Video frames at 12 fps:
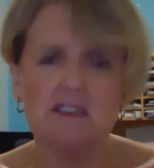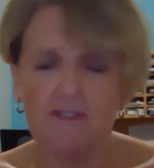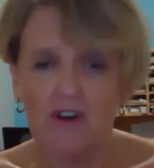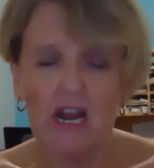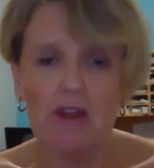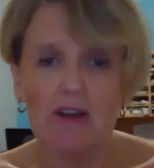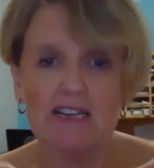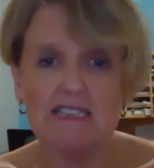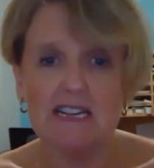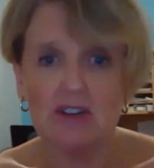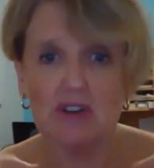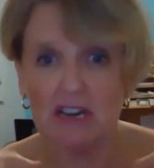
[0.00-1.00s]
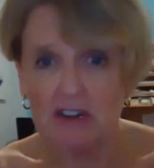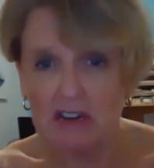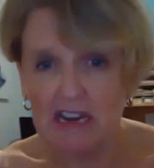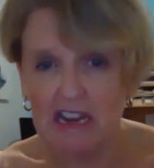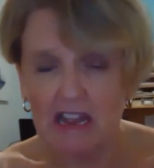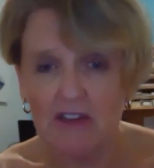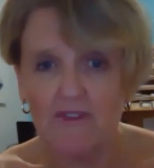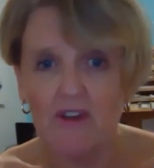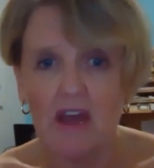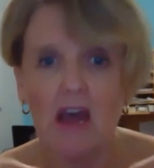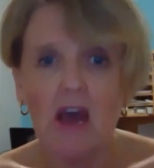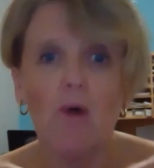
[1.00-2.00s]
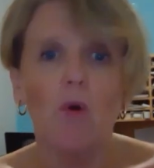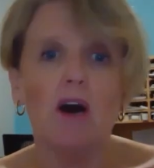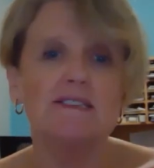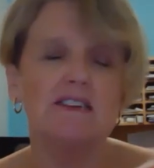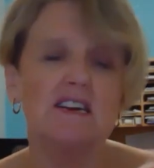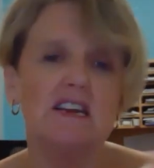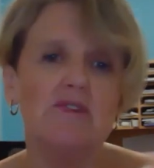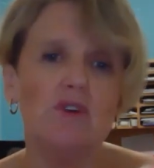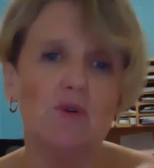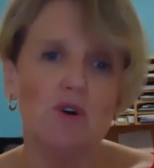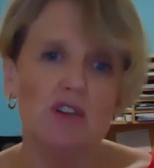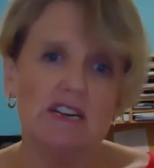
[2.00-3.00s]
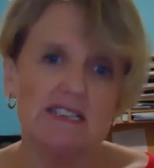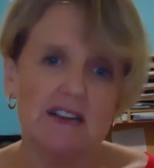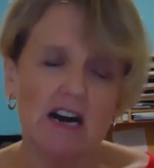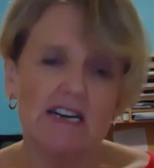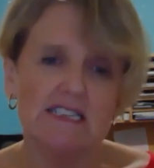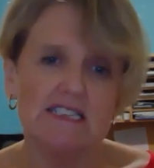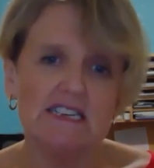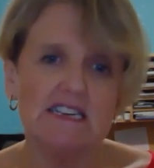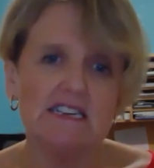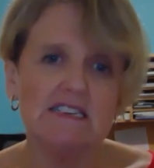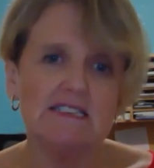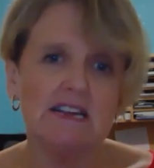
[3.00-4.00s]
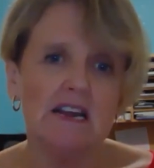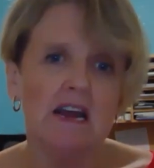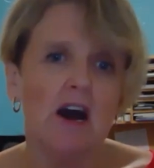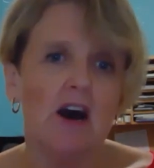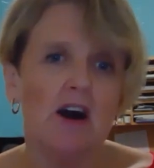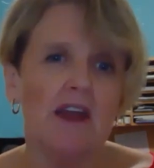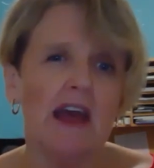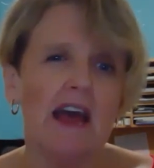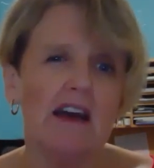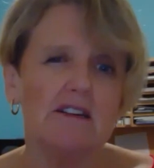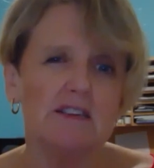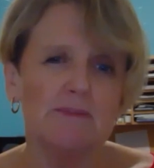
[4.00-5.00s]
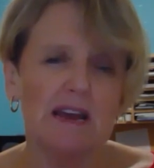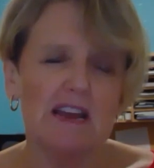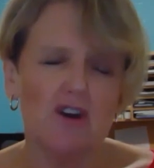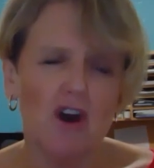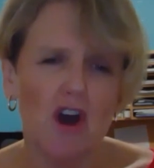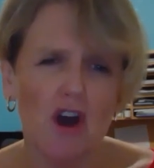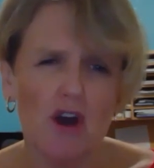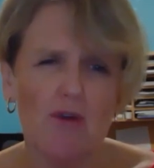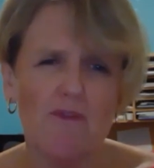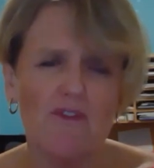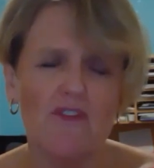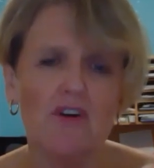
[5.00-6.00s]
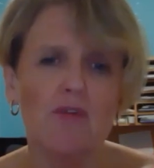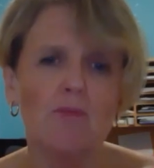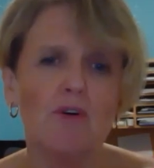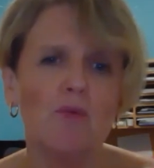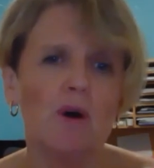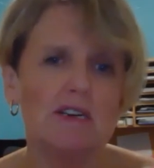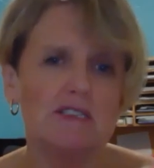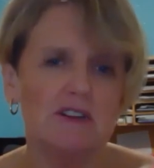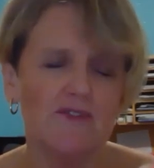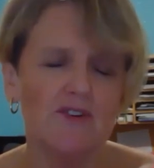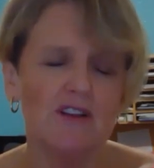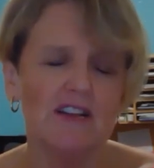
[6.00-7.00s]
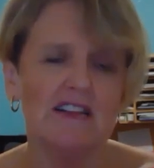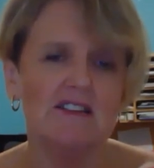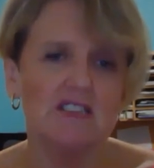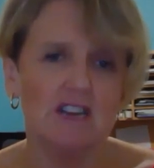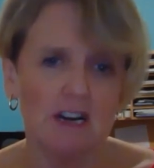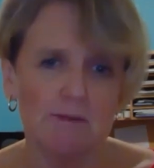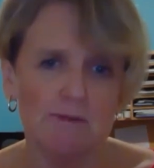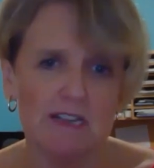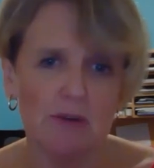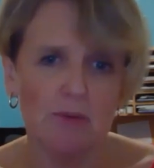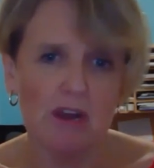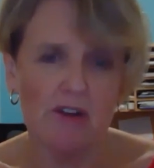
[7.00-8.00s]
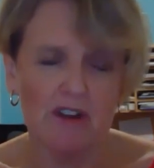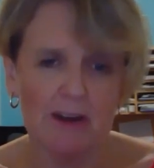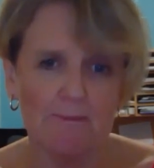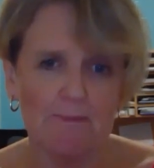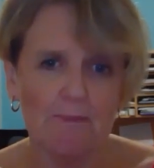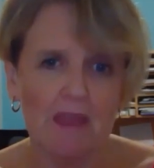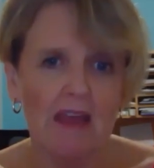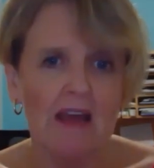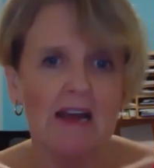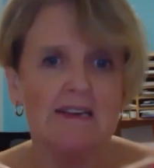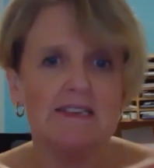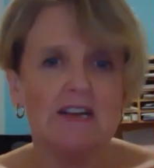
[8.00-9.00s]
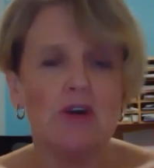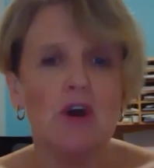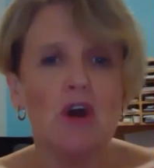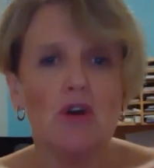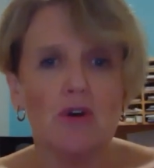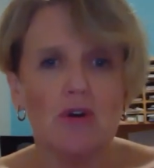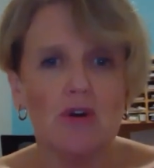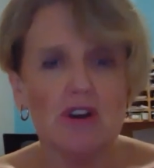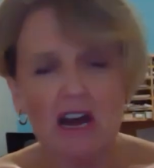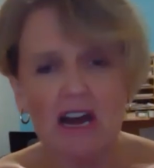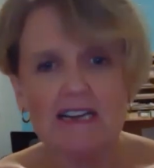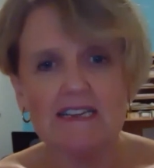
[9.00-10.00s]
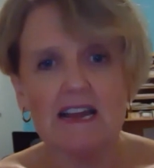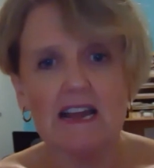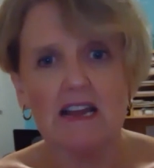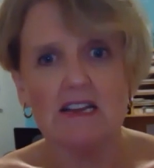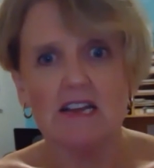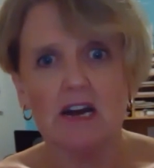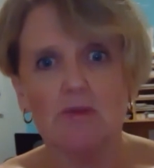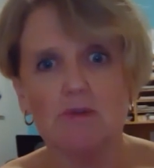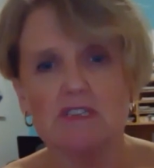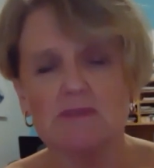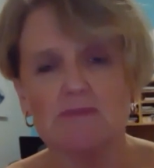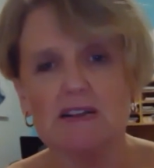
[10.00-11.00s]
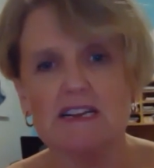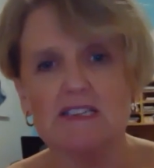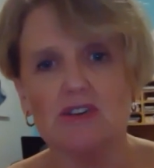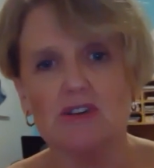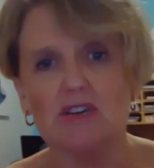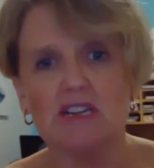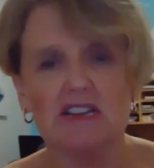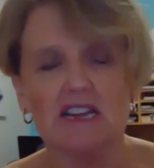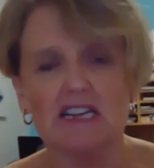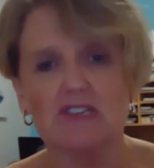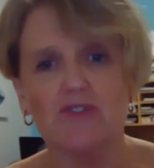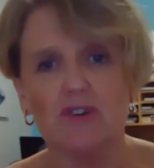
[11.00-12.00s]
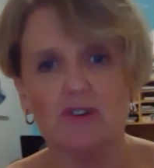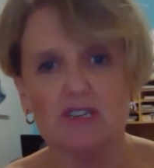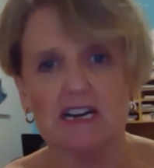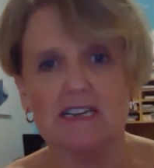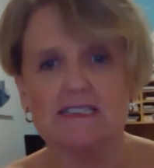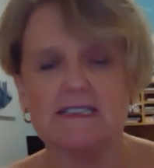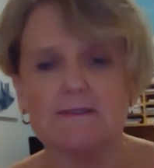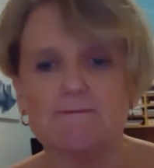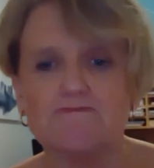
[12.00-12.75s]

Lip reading: the followings that you can give, whilst I give you all these ideas on how to make your home feel more wonderful in the times that we are in. So good night, and I will speak soon in the next few days.